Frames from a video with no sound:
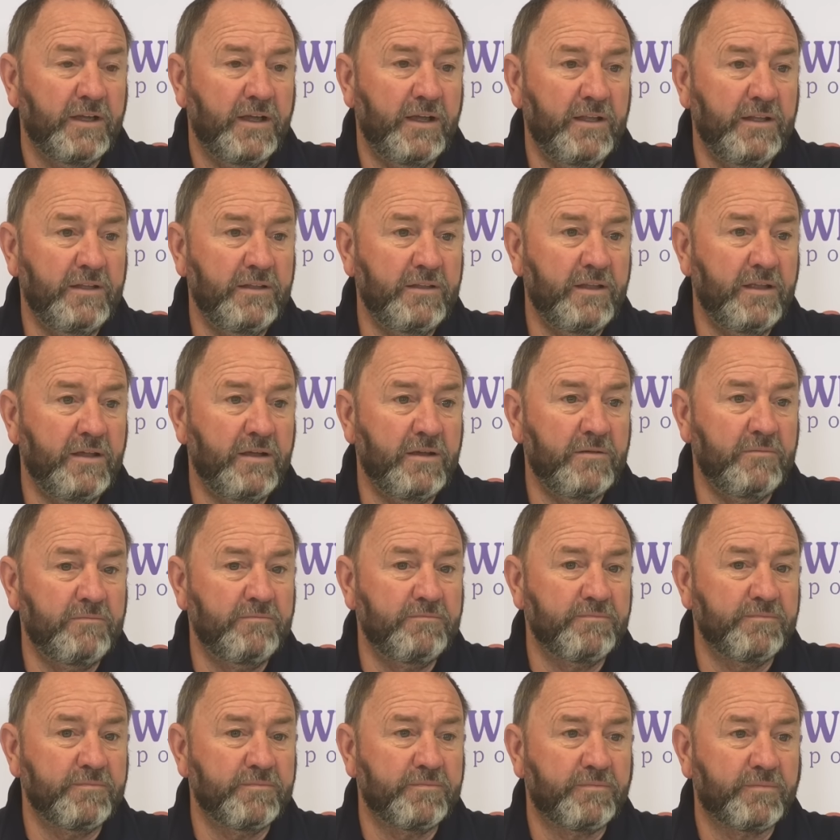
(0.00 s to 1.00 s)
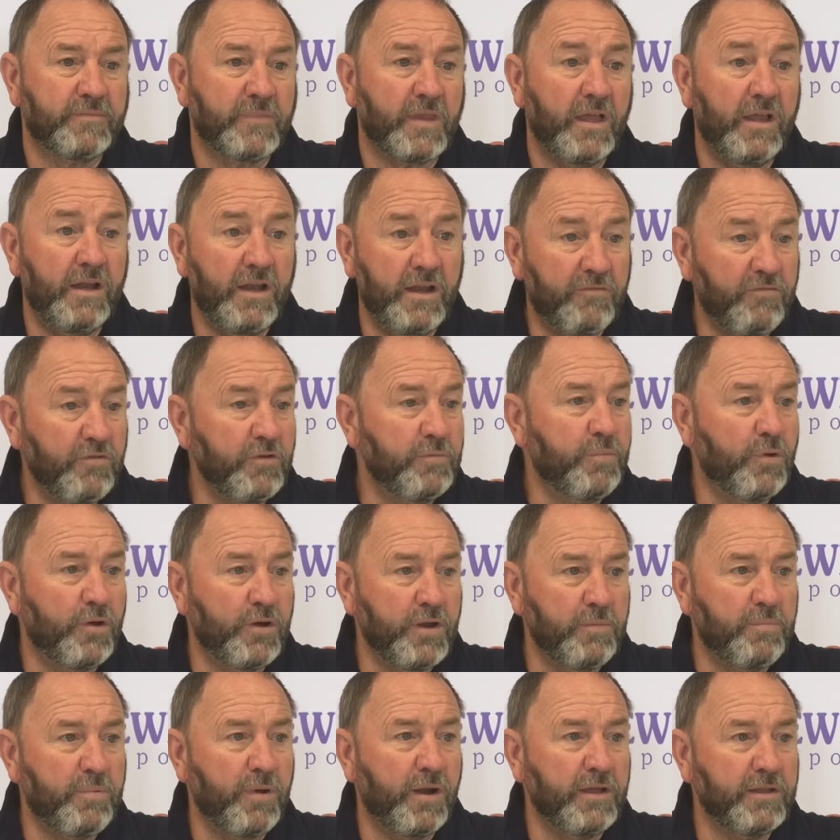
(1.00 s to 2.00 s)
And um, and
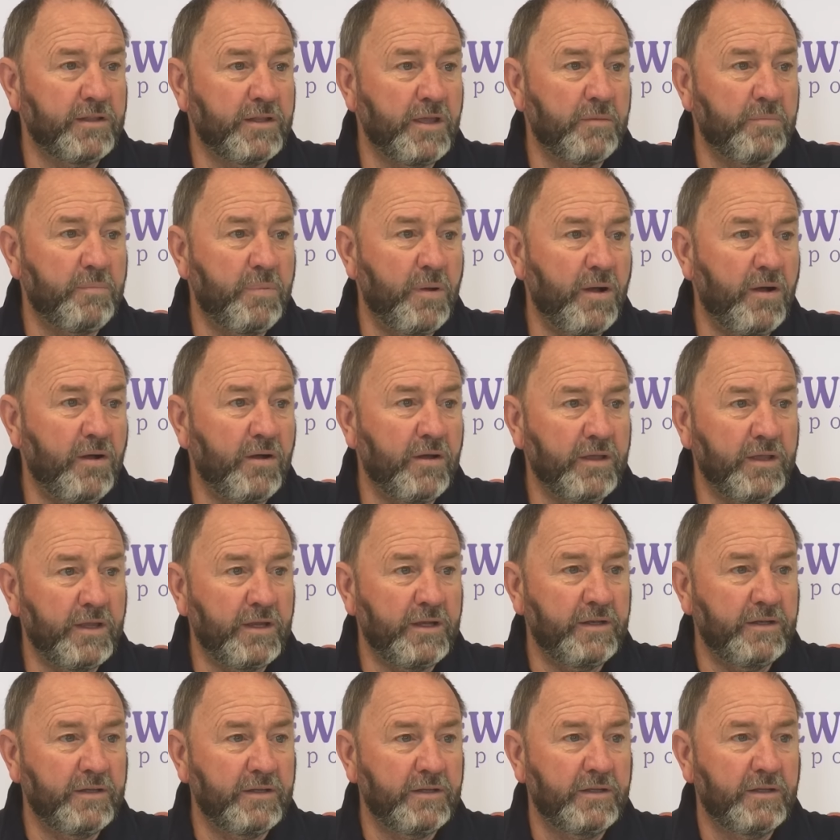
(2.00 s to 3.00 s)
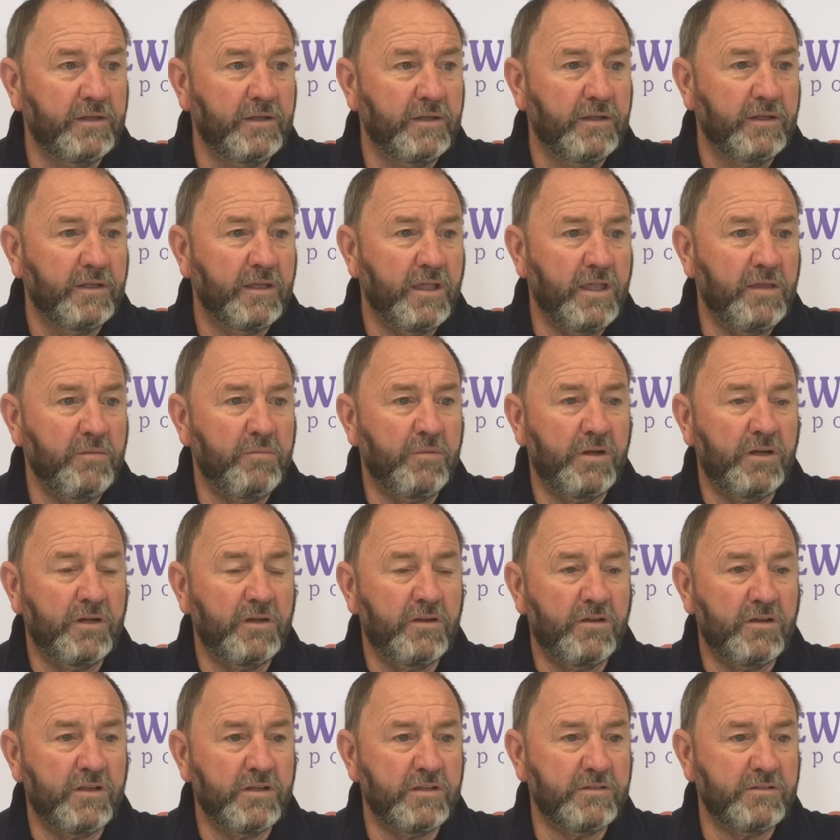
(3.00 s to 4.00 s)
everybody played their part in keeping a
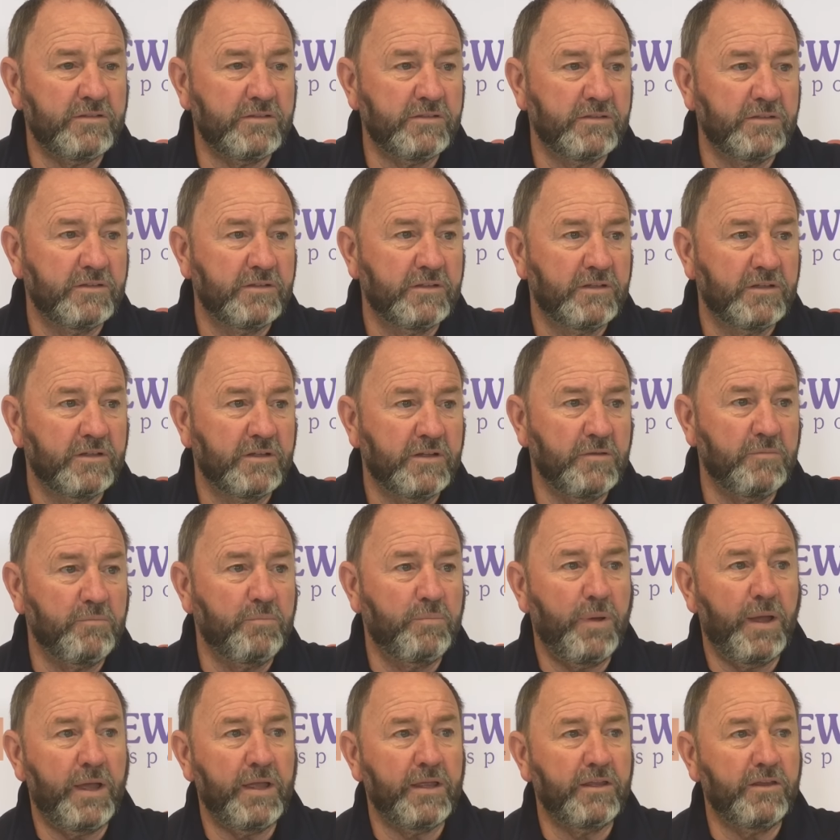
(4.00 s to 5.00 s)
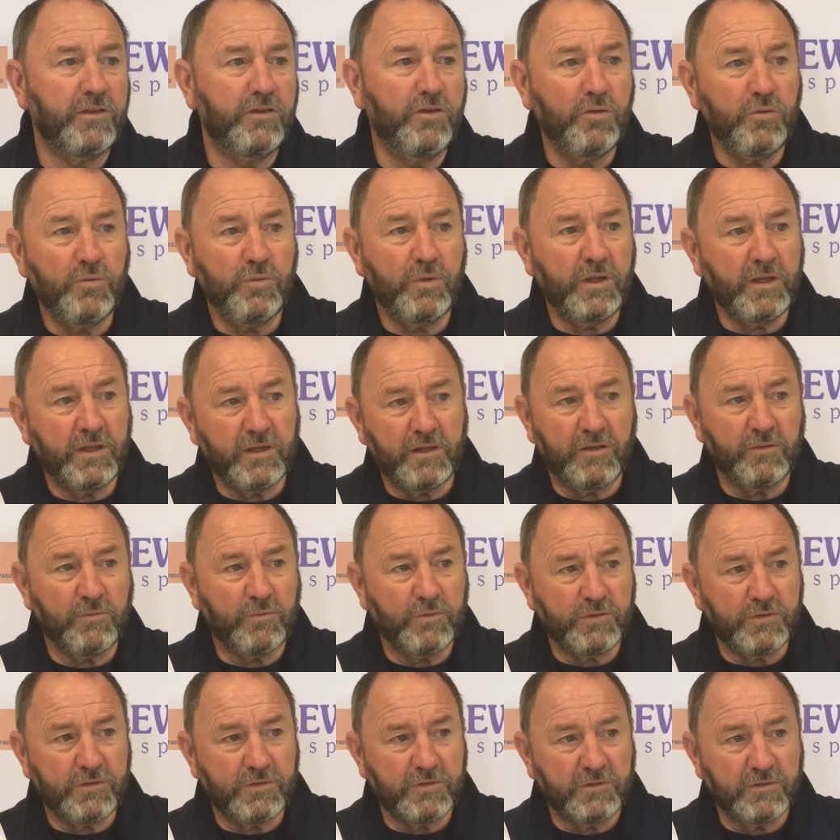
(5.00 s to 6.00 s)
nice compact unit that
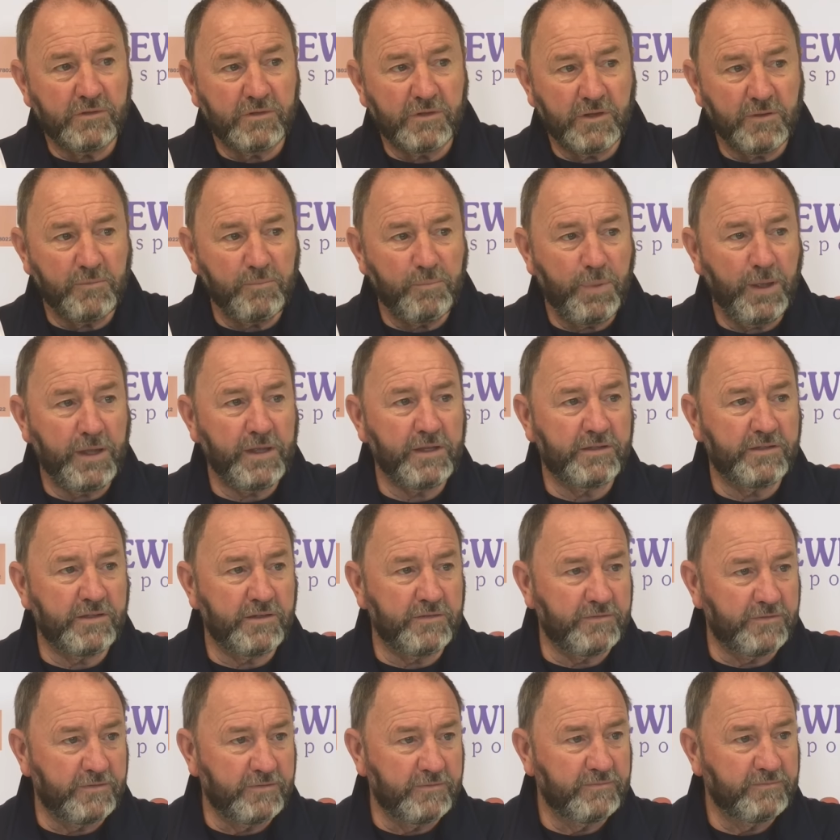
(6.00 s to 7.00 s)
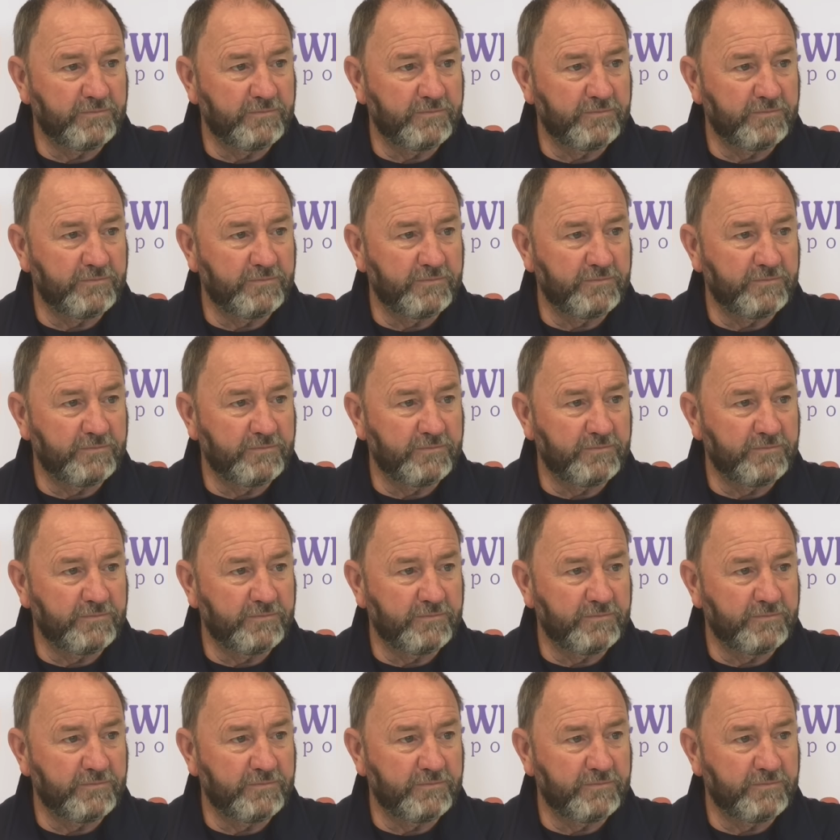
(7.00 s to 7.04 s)
was competitive.